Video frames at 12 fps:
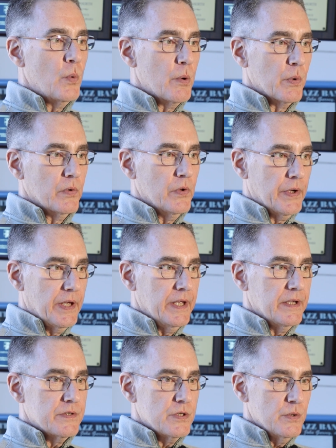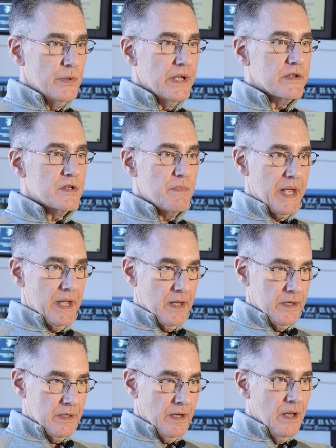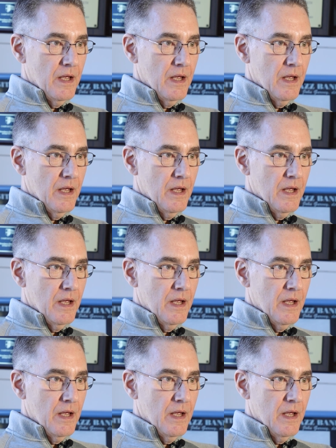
We were looking to expand,